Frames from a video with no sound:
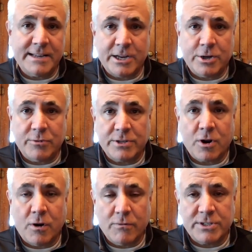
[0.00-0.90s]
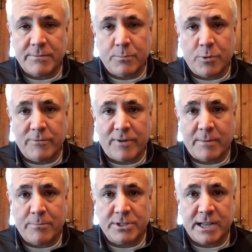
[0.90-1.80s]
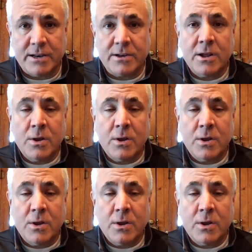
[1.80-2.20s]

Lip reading: 10-year risk over 7.5%